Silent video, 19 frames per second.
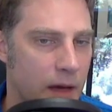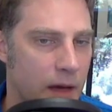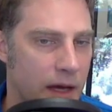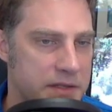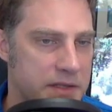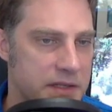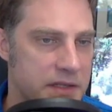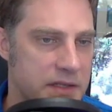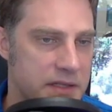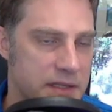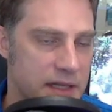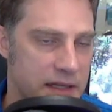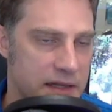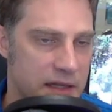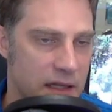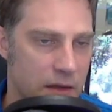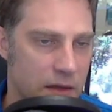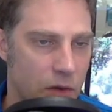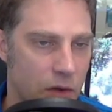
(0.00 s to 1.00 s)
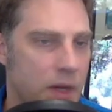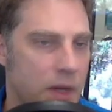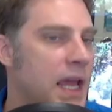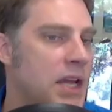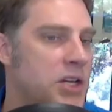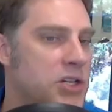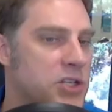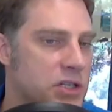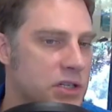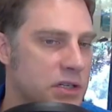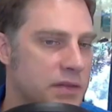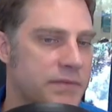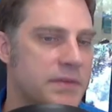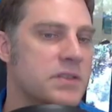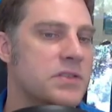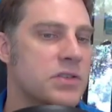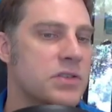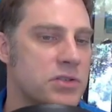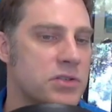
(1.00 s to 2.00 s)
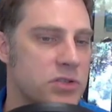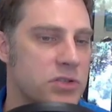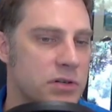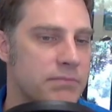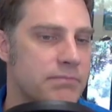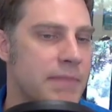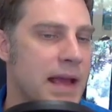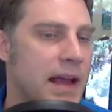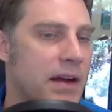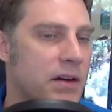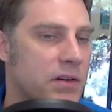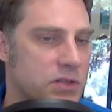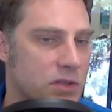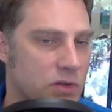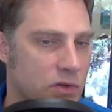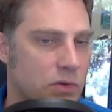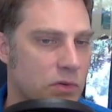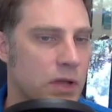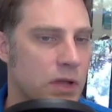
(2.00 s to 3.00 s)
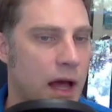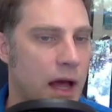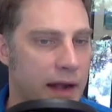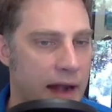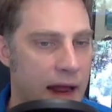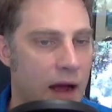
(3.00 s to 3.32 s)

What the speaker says: us is that the location of the searcher matters a whole lot.